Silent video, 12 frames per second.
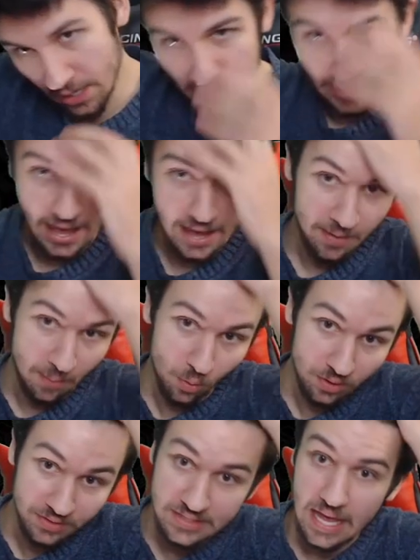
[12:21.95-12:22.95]
Yeah, I'm
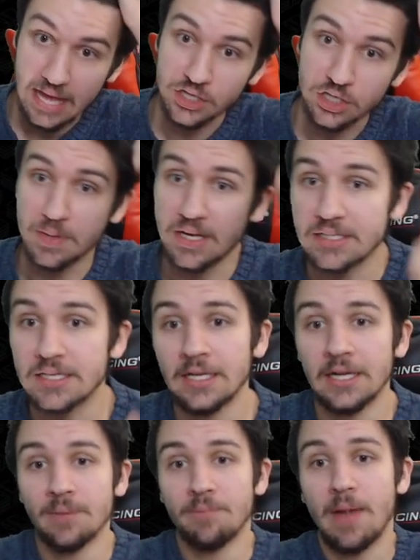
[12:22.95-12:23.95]
wearing this hat just because
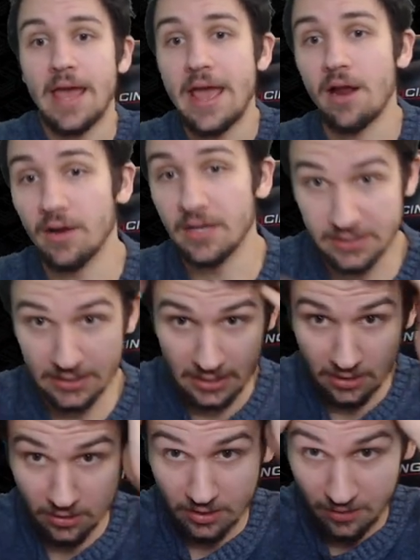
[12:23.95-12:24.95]
my hair is
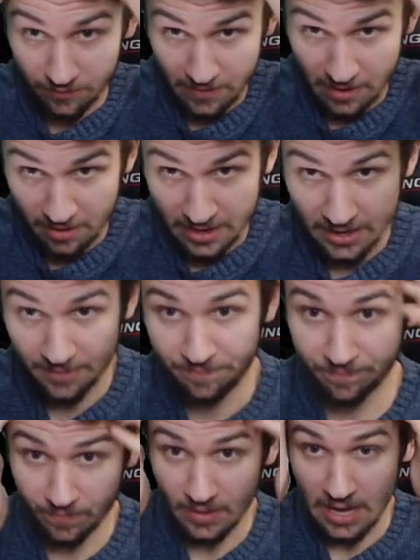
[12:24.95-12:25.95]
looking very,
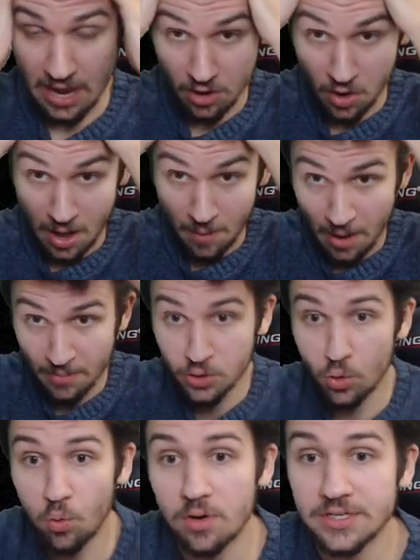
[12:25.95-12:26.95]
I don't know. I'm in
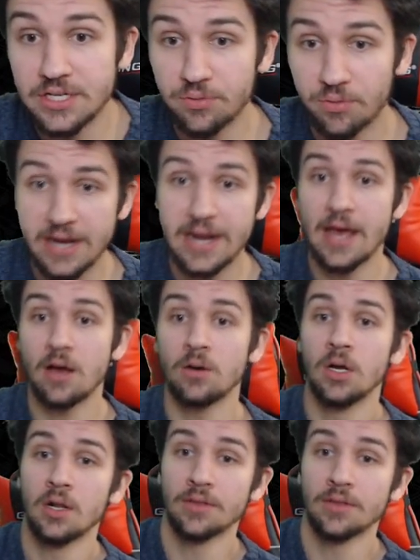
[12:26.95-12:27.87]
quarantine right now.